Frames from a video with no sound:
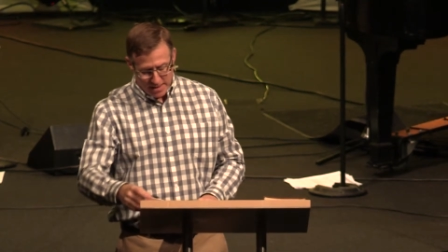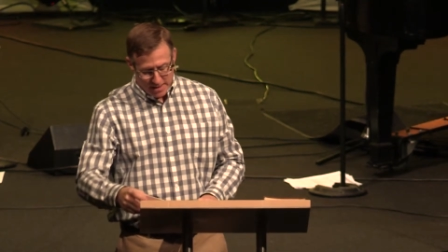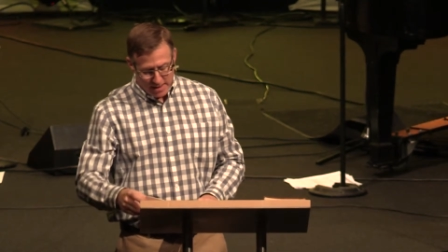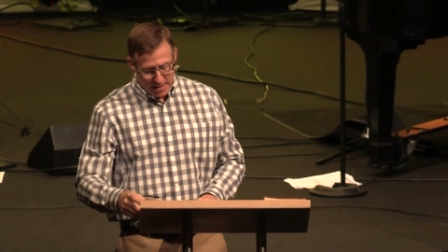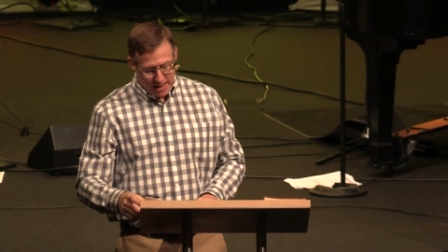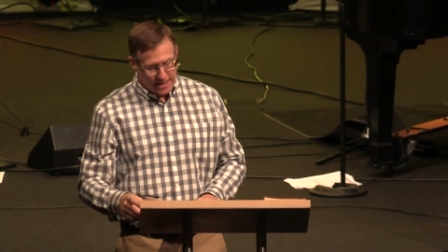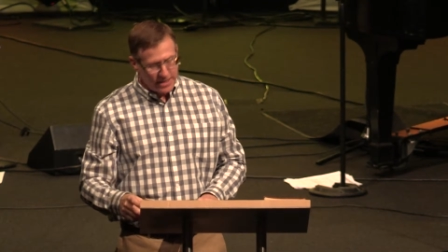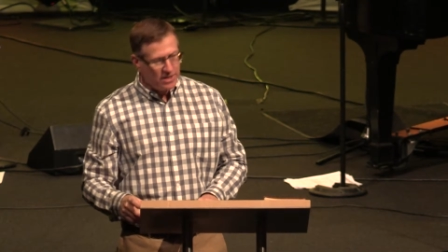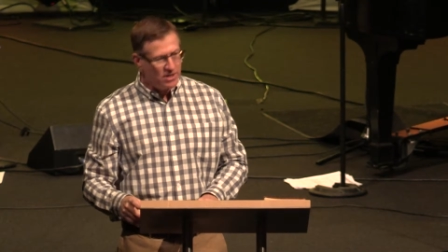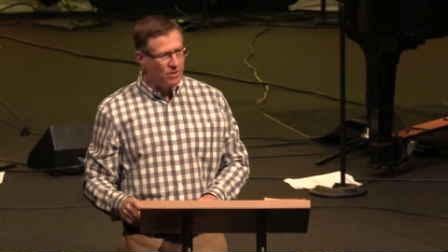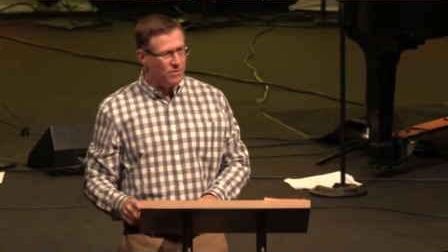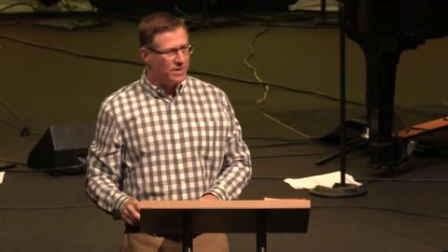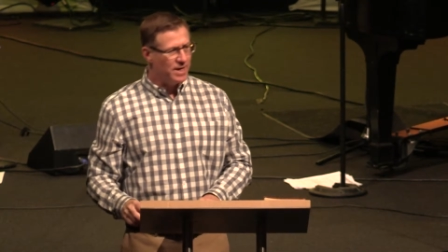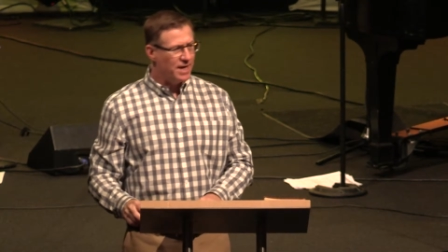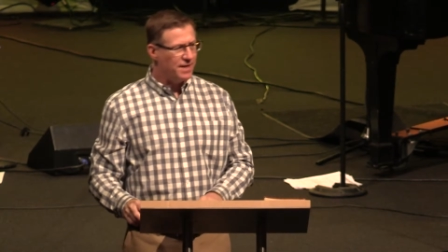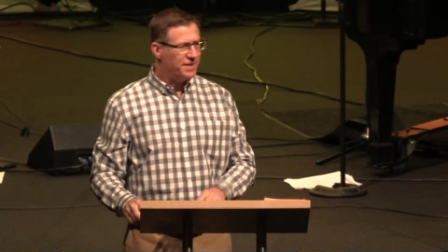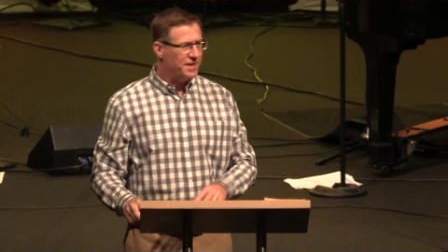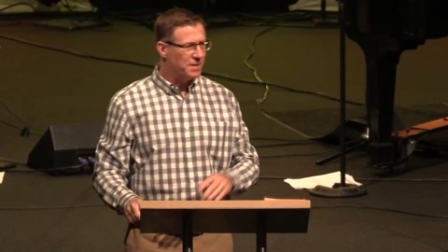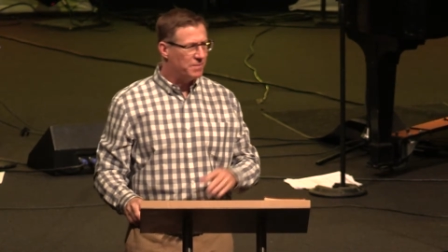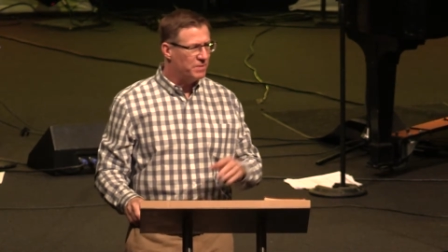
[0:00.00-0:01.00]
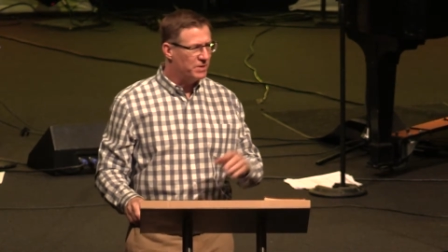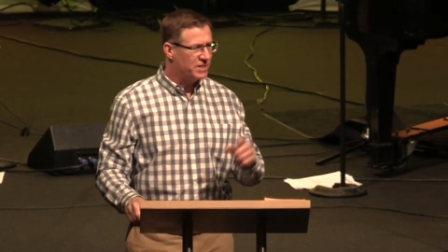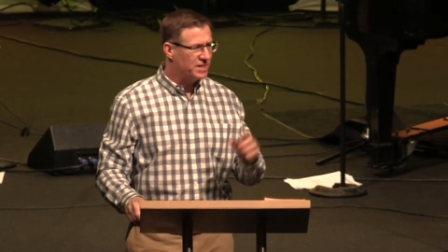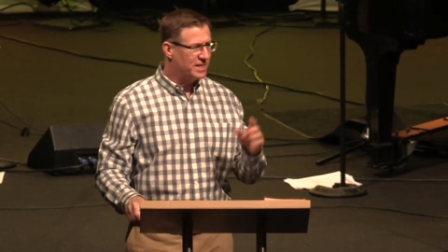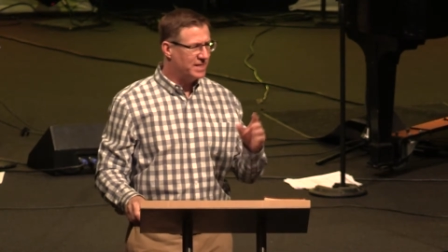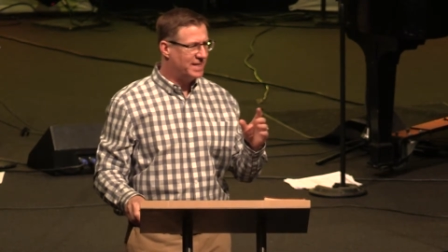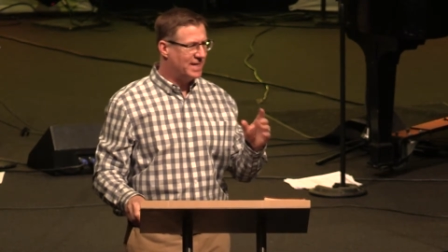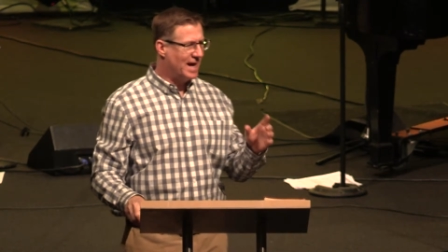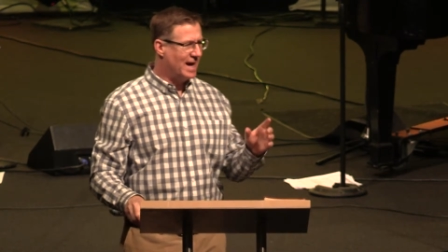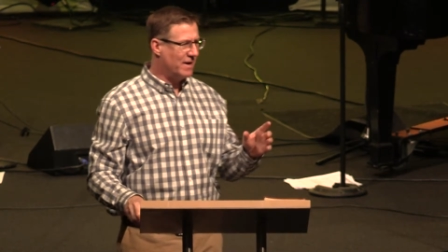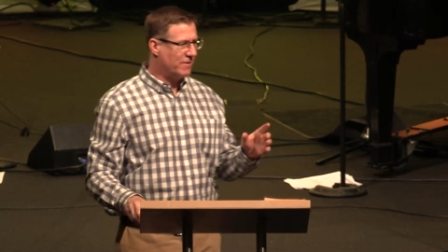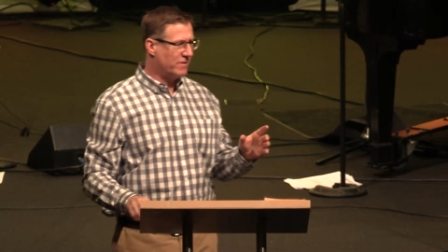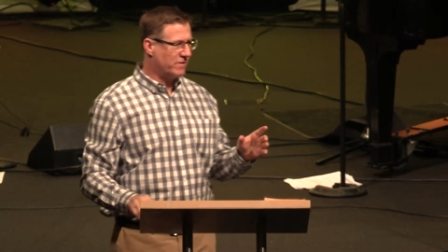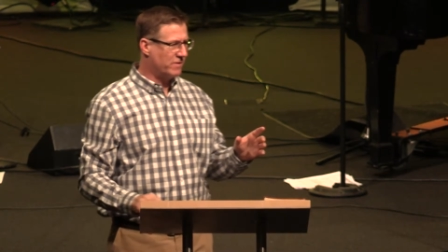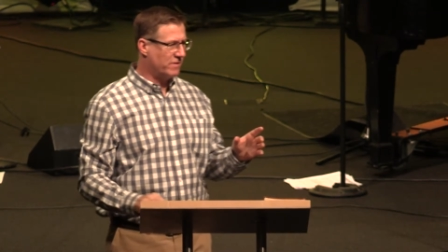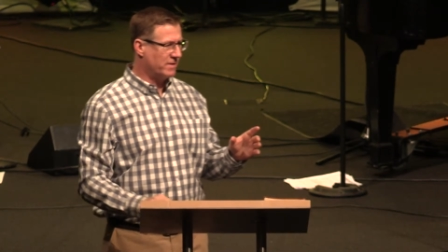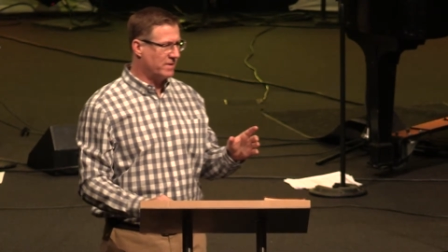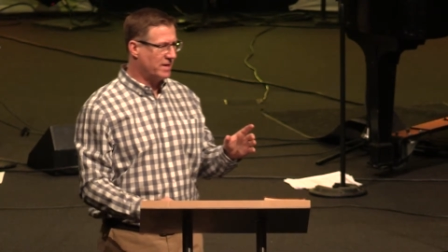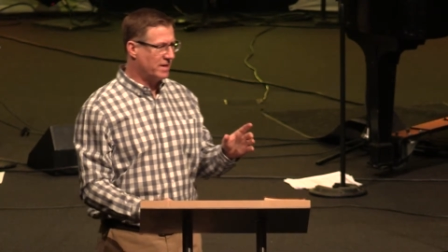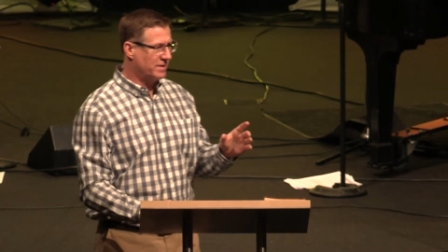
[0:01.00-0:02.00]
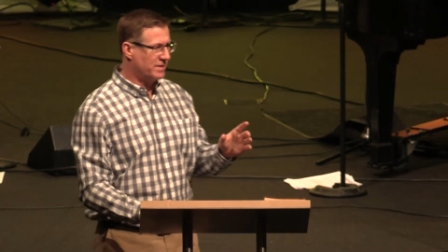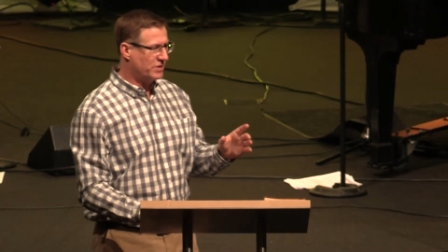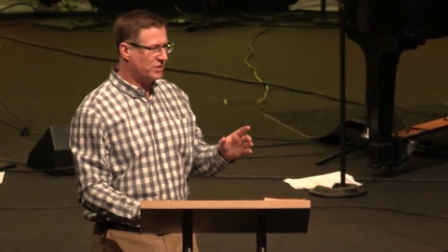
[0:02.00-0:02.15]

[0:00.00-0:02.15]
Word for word: And you know, nothing puts a downer on the